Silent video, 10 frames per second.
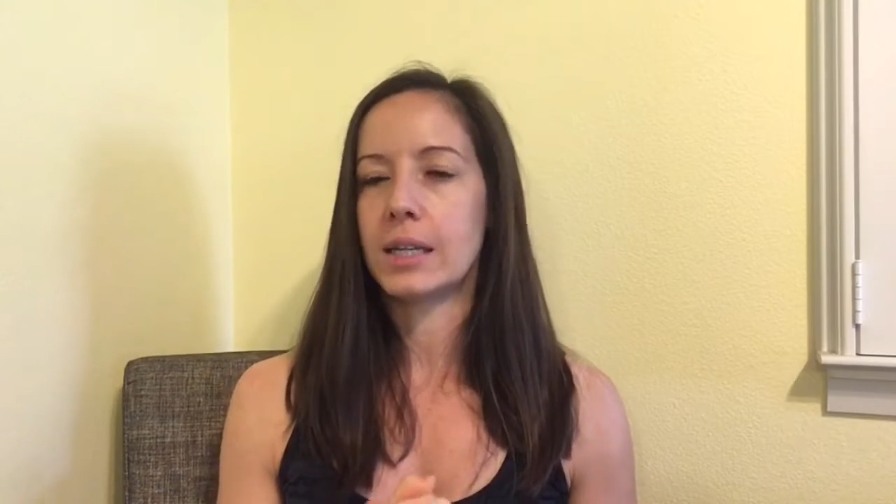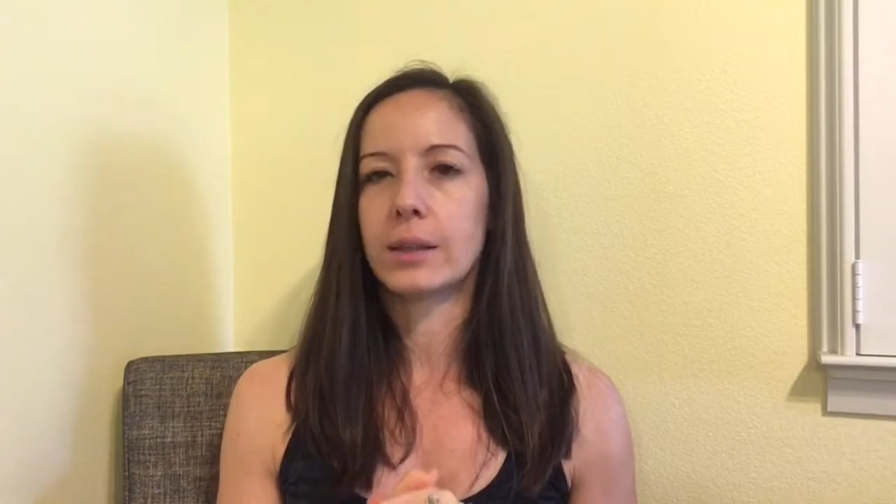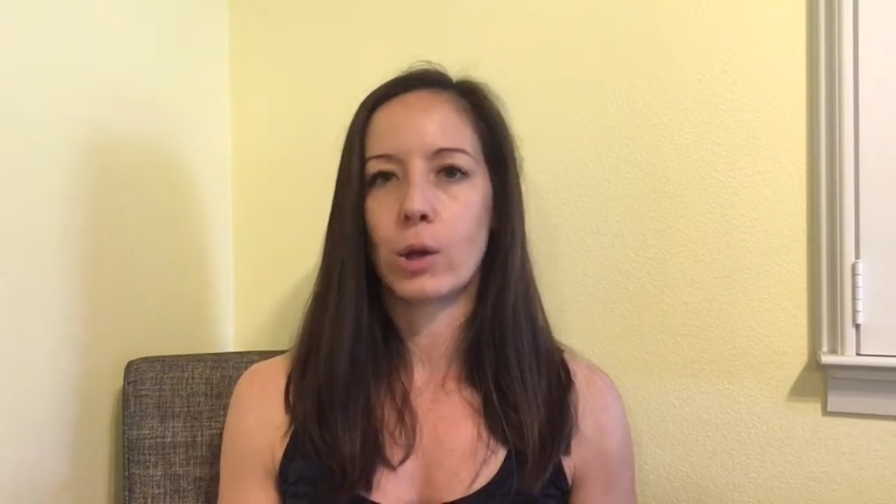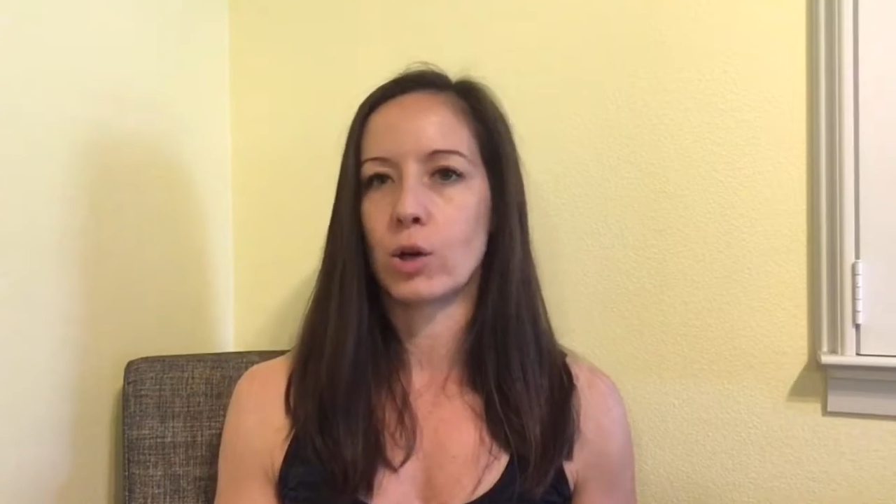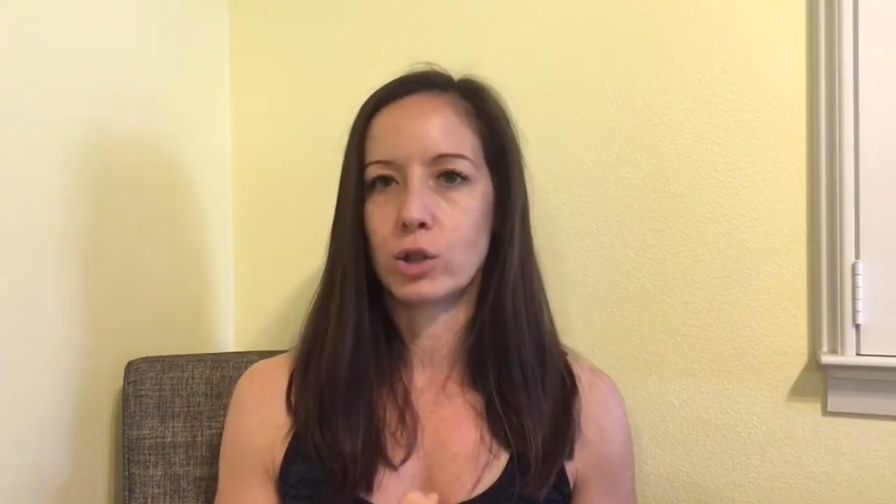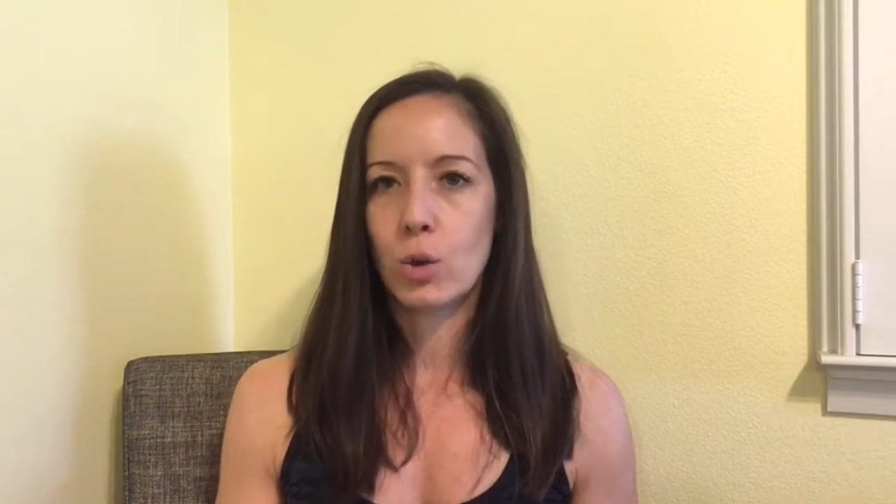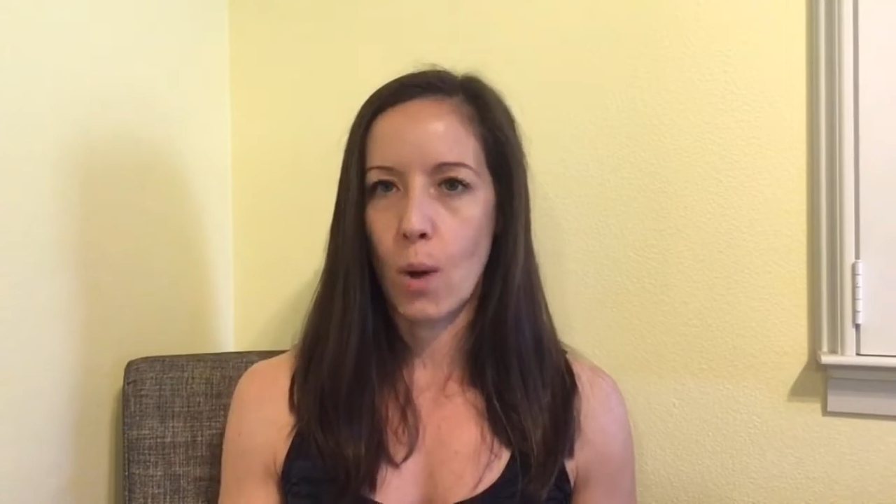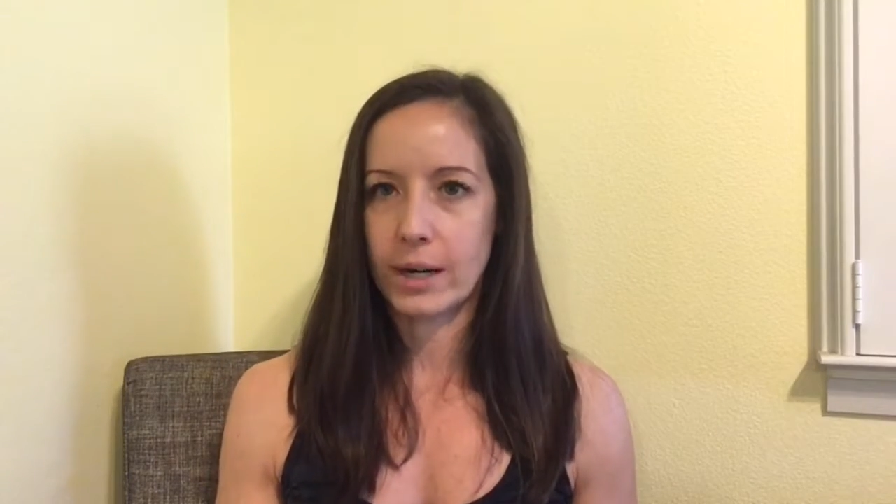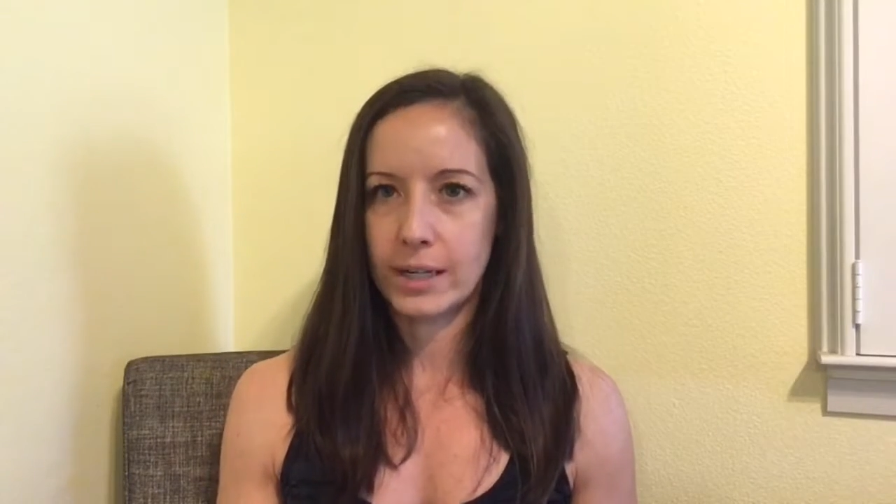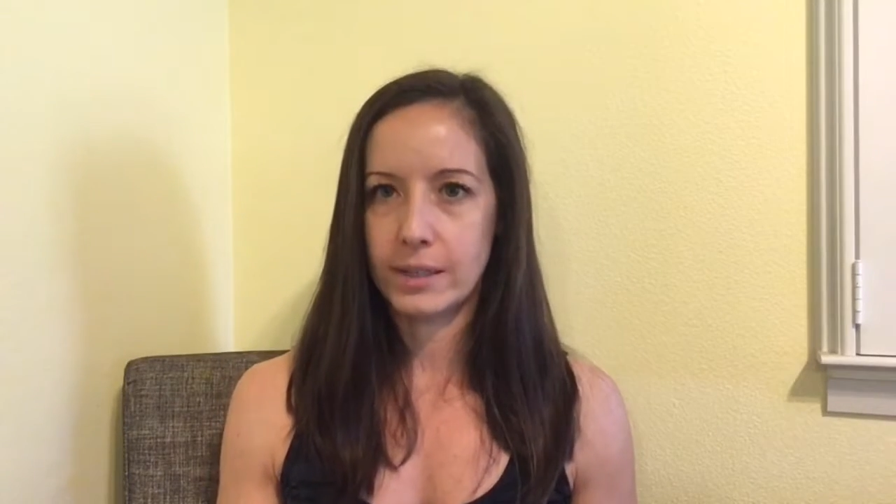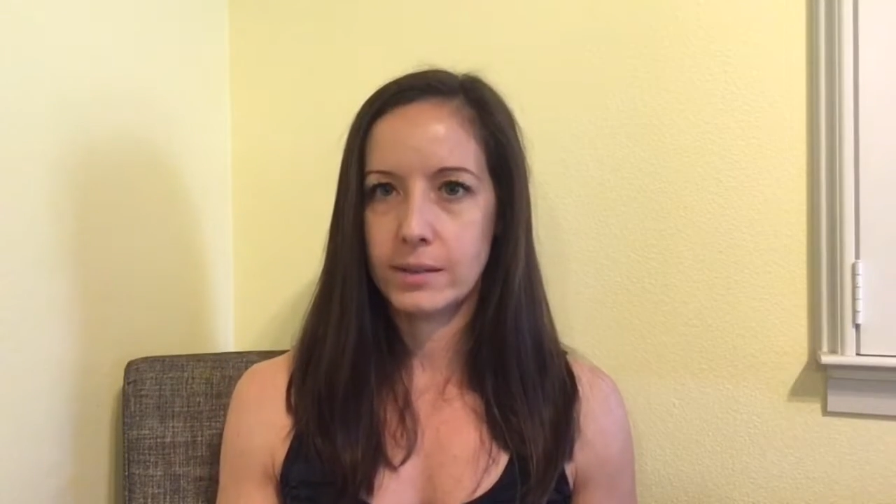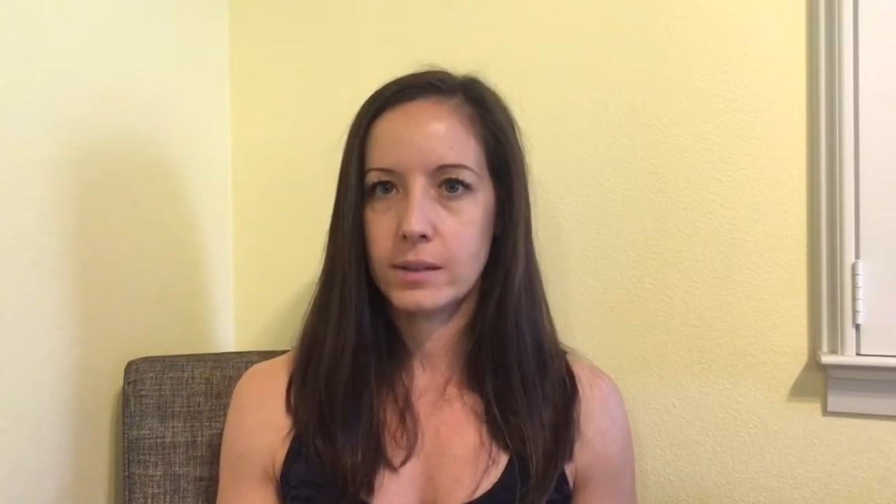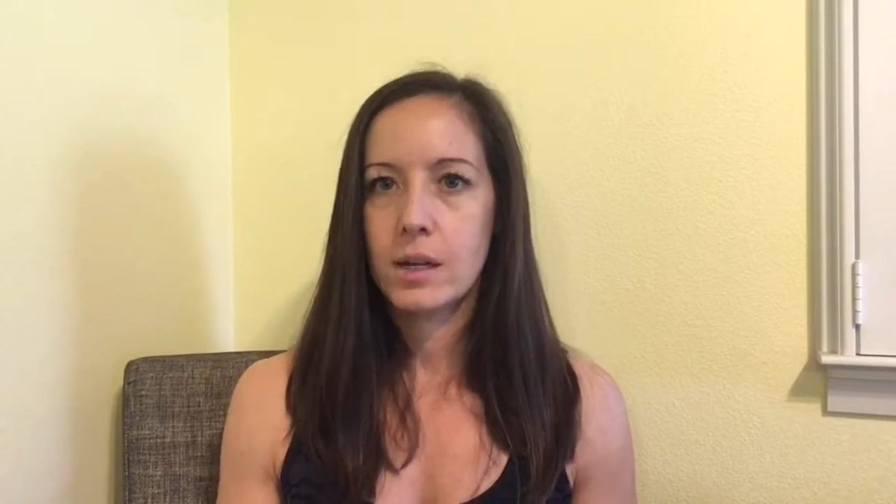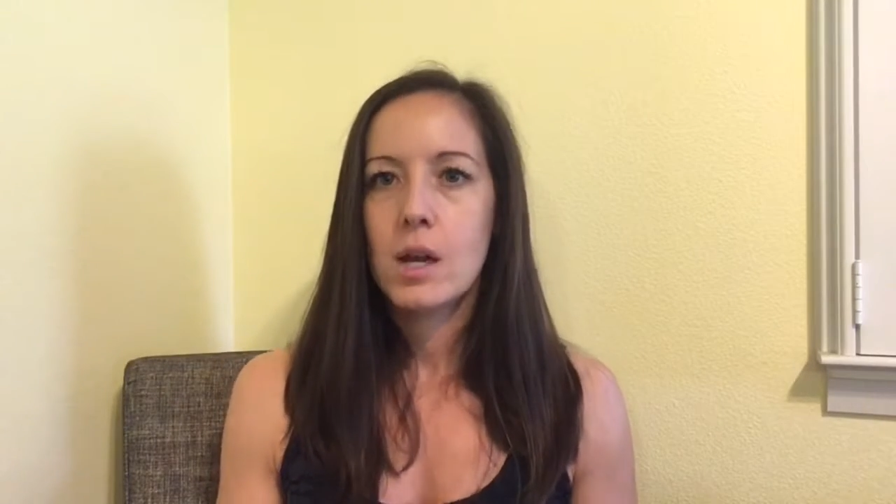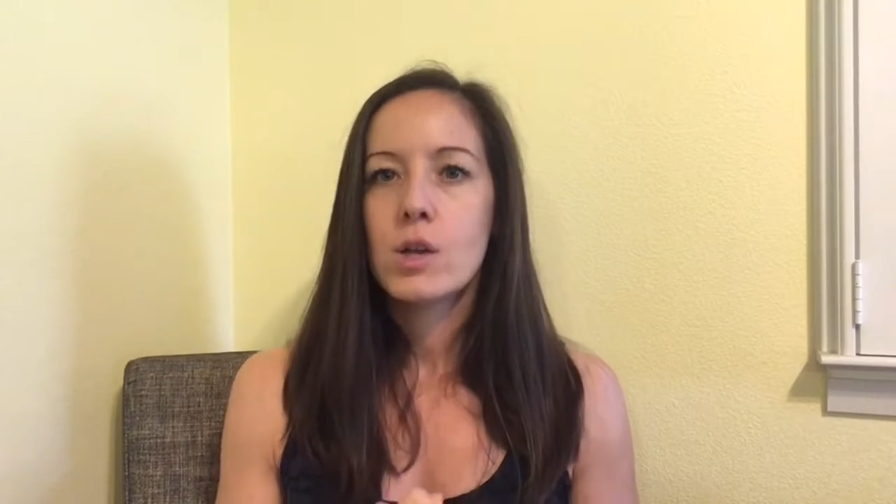in large quantities.